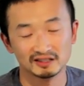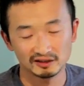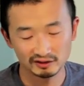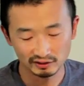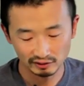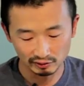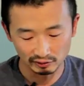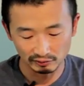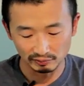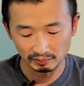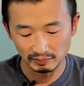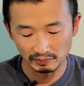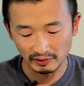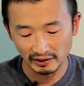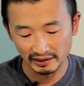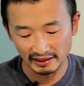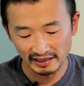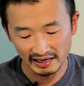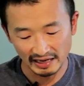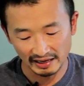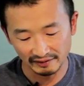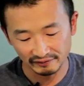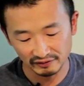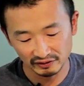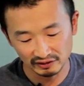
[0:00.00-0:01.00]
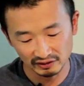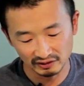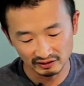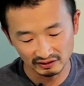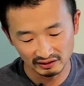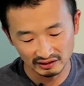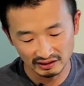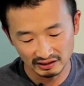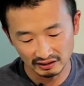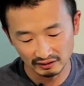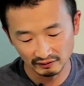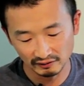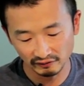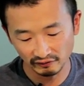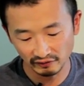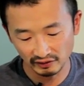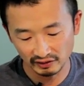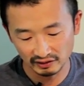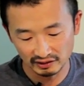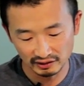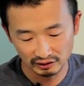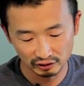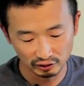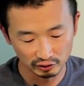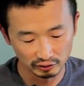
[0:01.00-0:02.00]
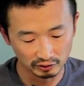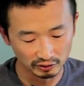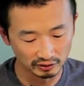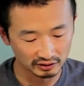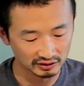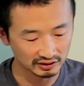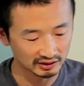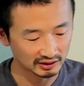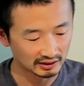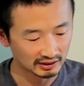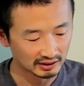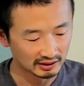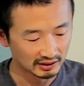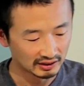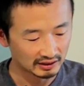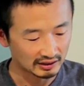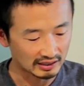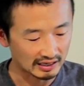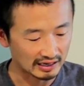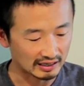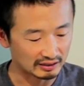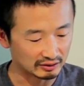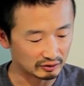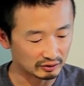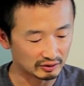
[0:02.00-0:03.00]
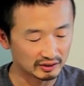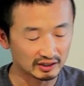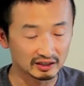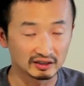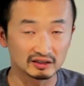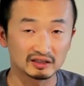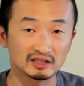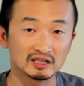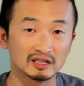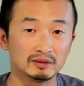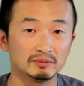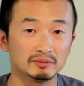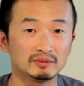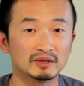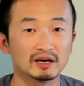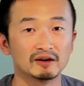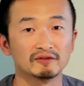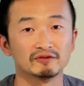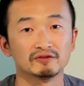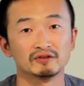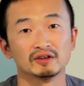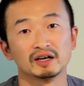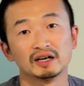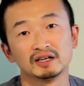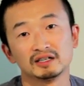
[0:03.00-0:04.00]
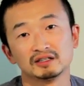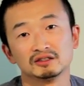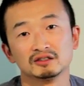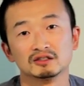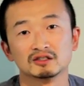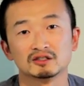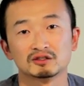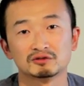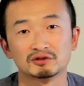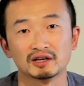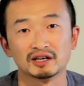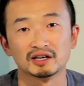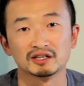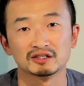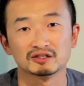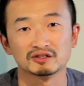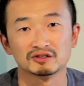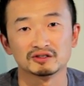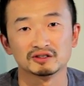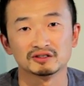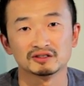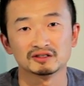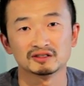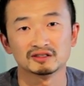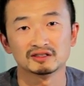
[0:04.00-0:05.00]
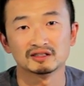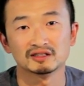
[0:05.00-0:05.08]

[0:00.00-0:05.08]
So by having the leader fairly short and you can keep that fly in the strike zone.